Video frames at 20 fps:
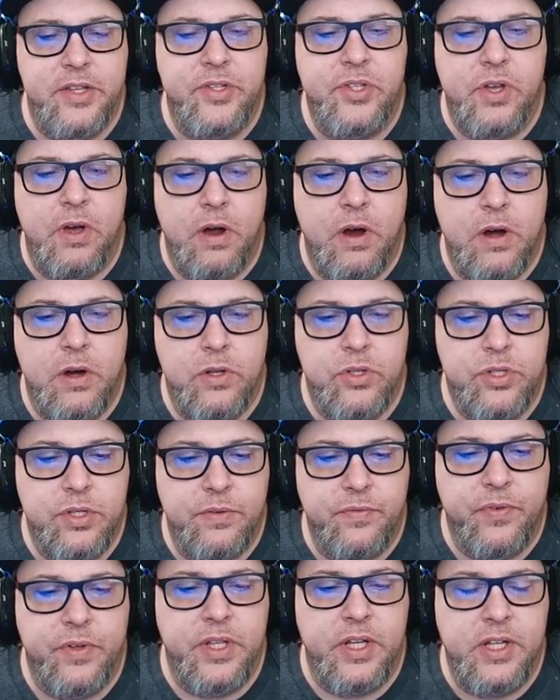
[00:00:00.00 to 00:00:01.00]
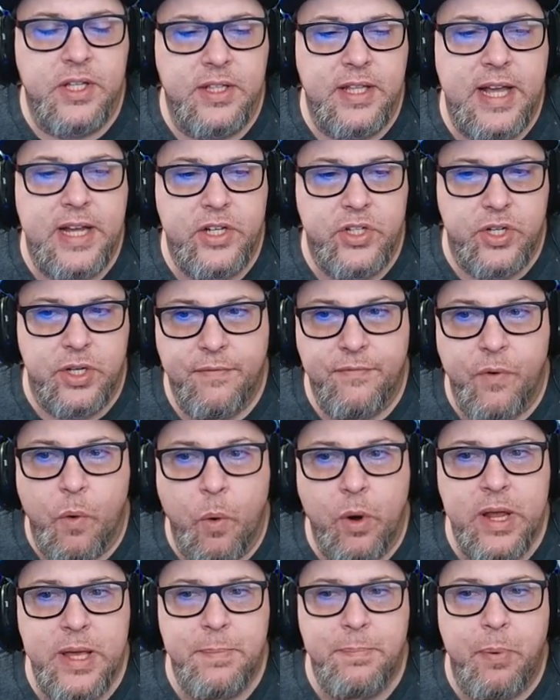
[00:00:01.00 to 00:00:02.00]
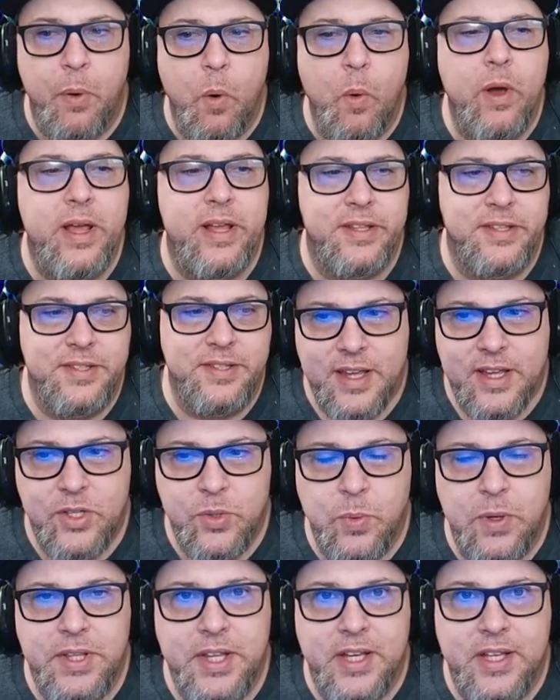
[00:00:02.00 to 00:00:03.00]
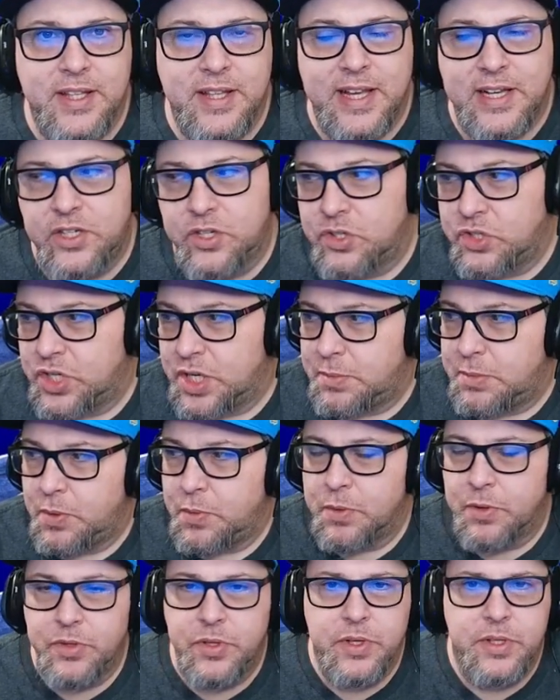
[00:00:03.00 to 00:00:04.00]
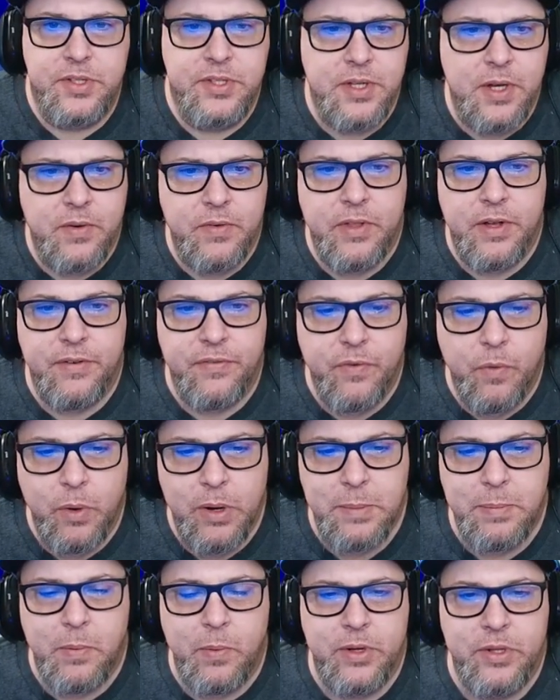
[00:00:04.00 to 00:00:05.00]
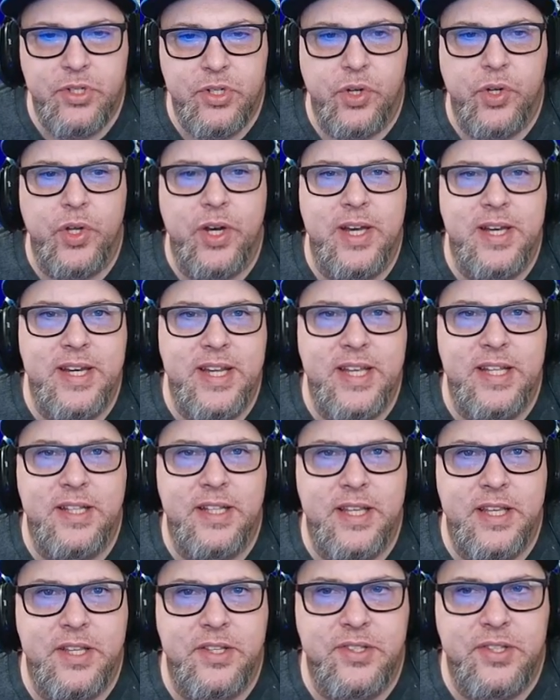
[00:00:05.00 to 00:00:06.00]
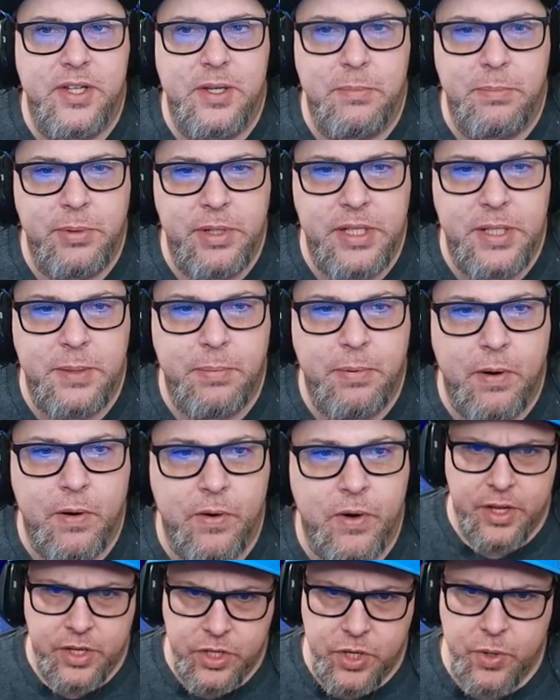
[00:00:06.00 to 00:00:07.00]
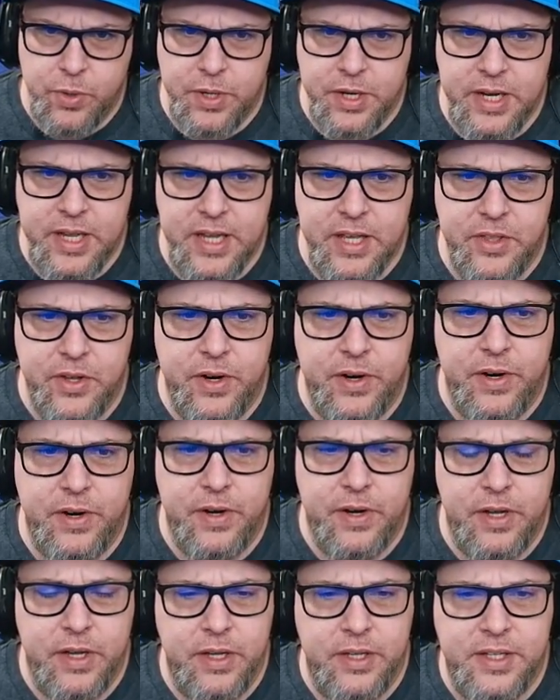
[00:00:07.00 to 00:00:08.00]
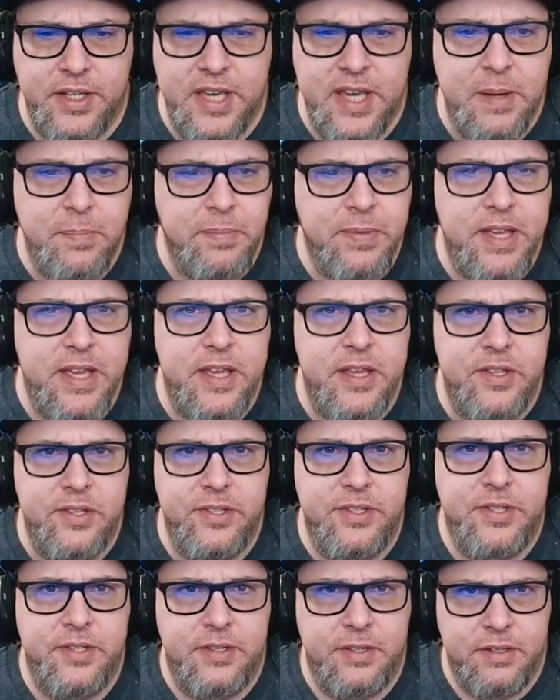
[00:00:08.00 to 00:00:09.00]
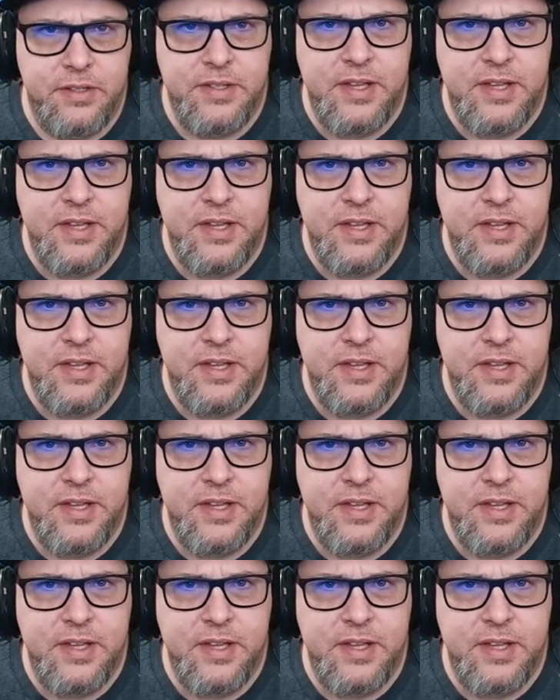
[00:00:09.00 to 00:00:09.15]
cards for the collection. 40 points is what the collection is going to be worth. You can see over there 40 points. You're going to need these to complete the program. You can either keep these to